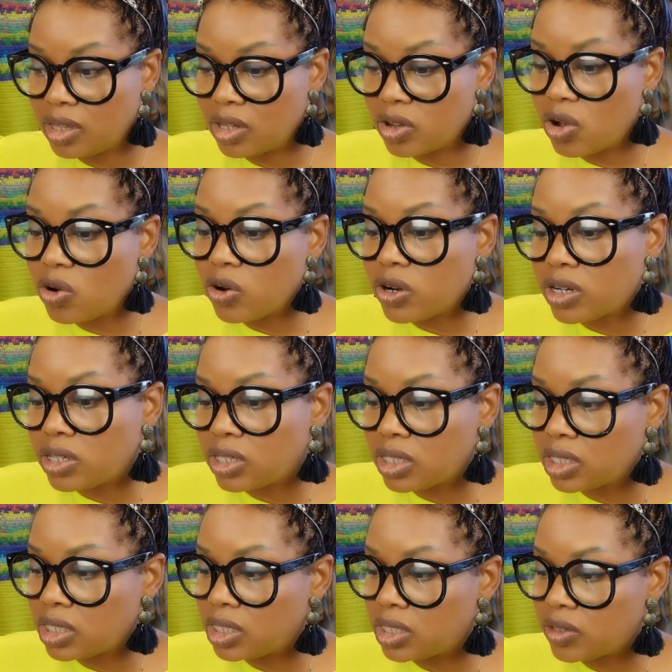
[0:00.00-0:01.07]
The
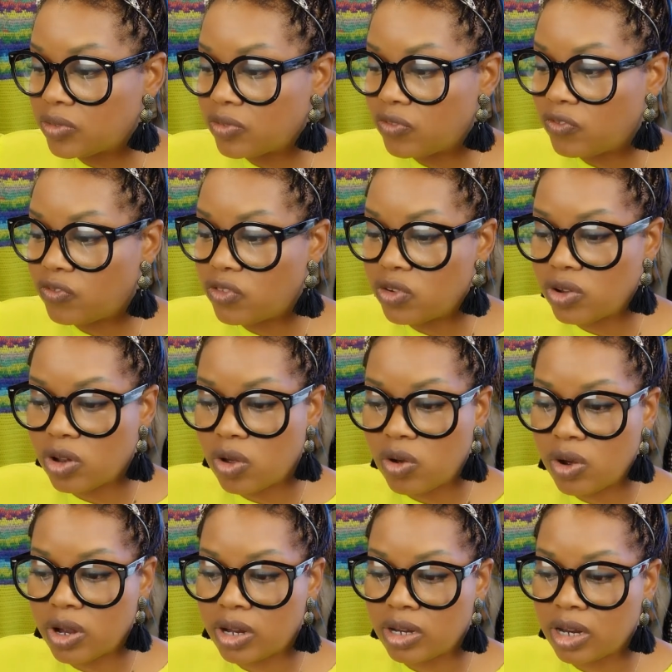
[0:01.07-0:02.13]
chorus is full
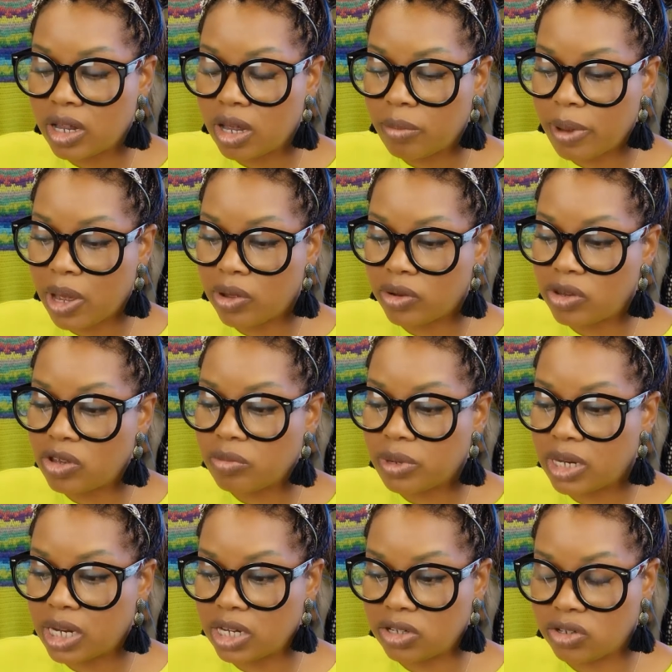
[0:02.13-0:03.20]
on about
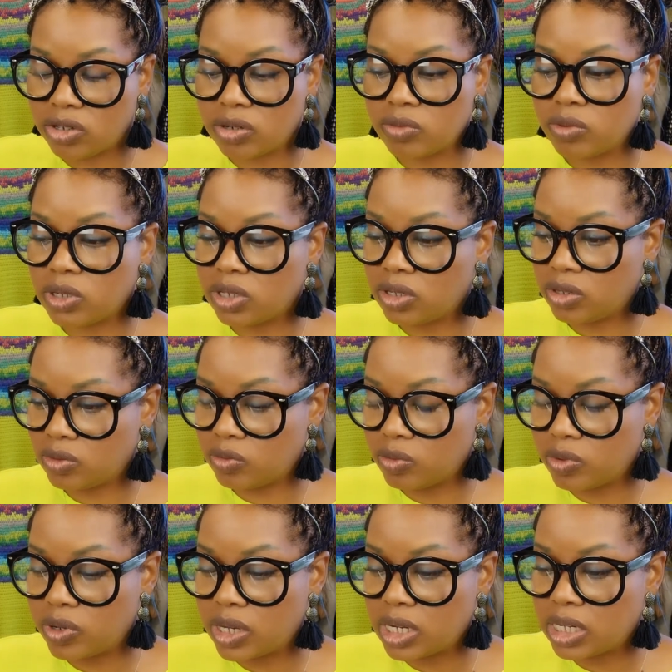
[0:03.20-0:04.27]
human nature, which
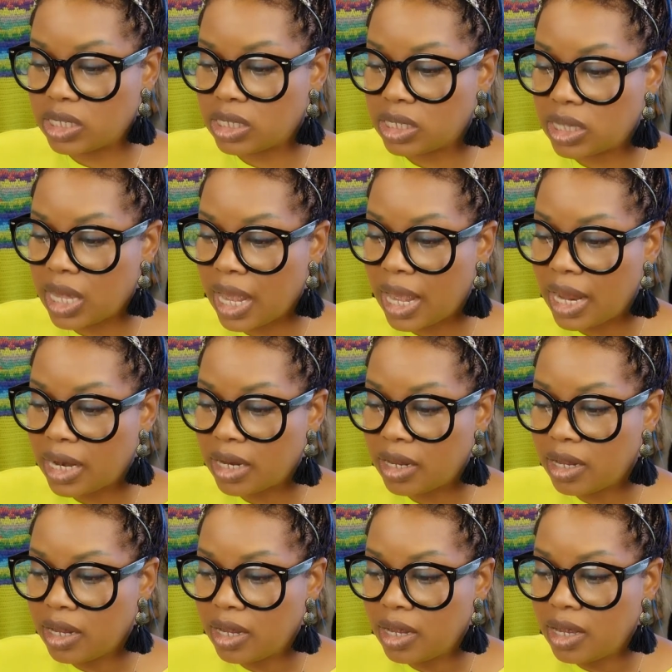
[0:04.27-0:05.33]
we'll get into that.
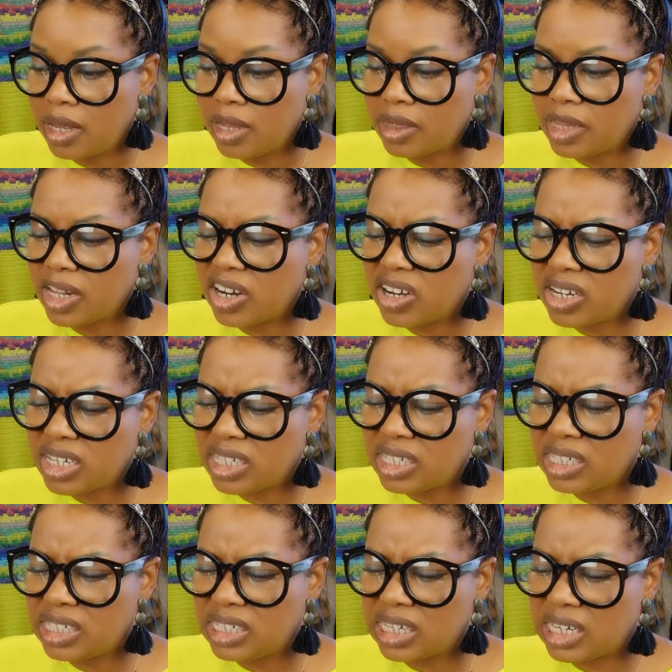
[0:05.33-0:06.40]
There
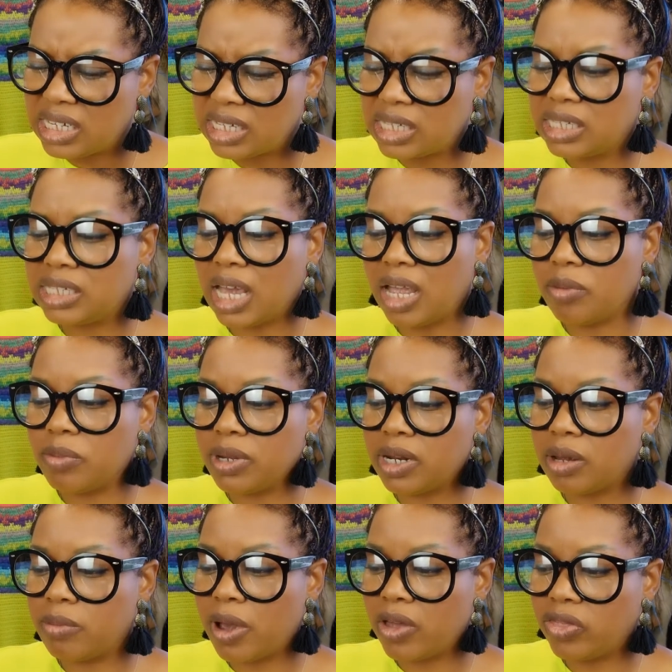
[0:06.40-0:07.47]
is an
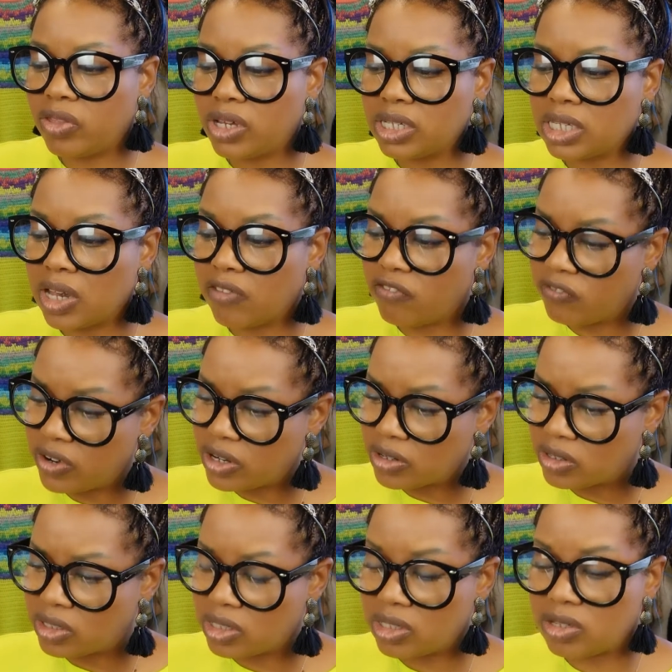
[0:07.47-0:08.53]
excitement about things at
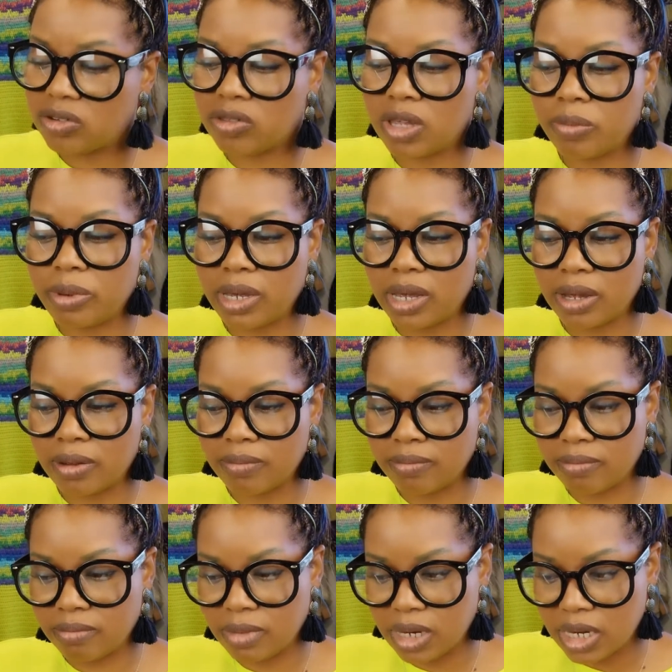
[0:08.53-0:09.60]
first until they
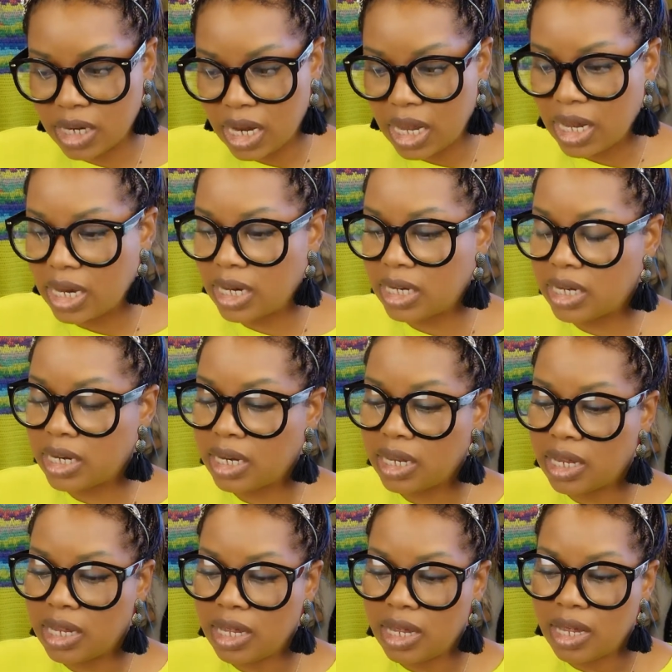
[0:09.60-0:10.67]
become mundane.
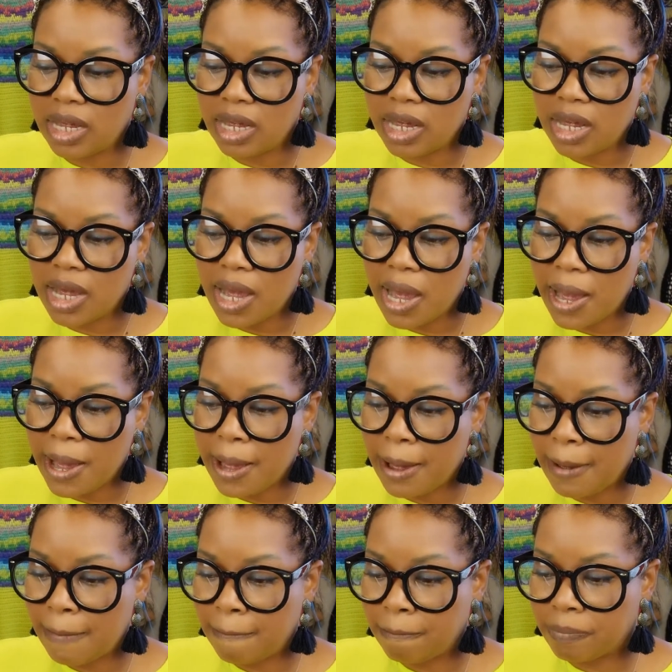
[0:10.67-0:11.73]

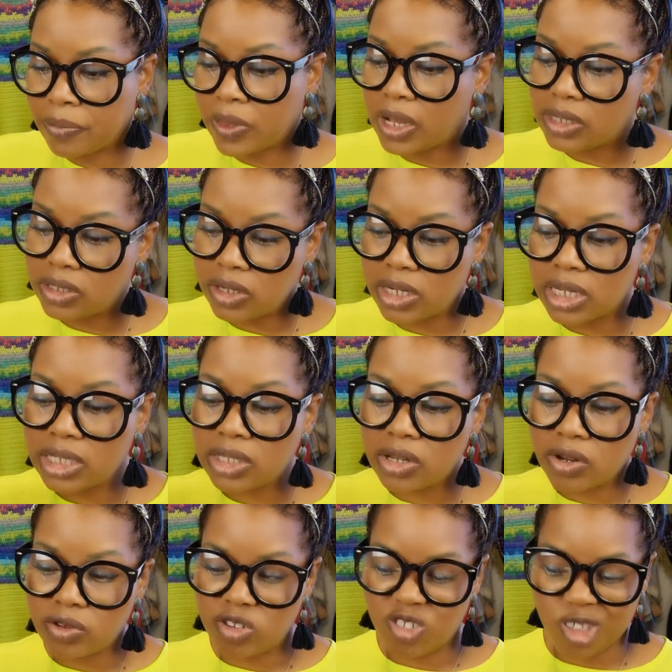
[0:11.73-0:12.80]
So let's
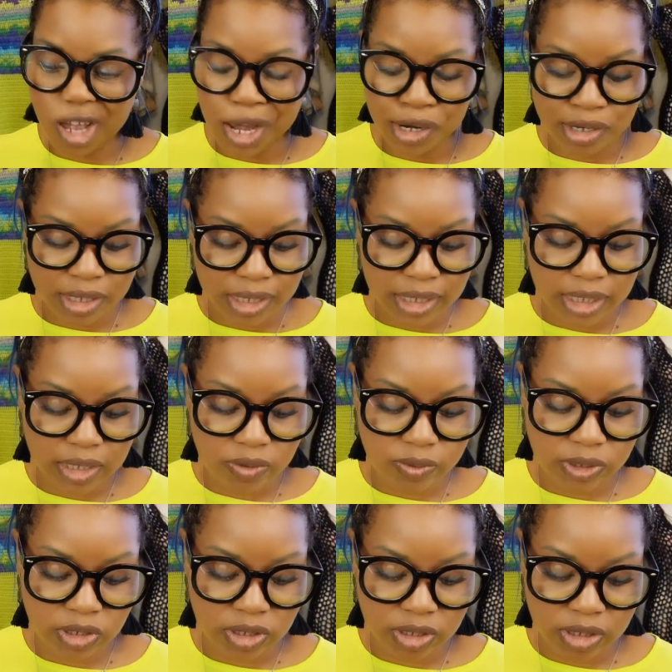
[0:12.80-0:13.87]
go through that and let's see
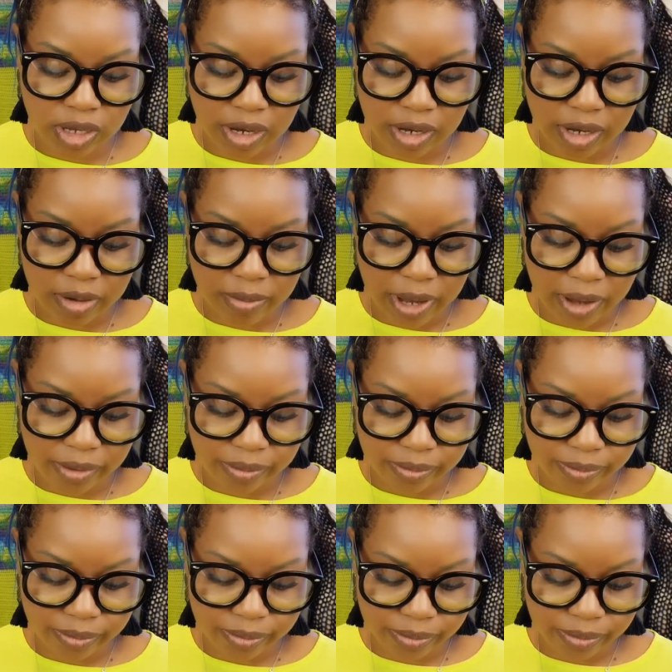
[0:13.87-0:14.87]
what she's talking about.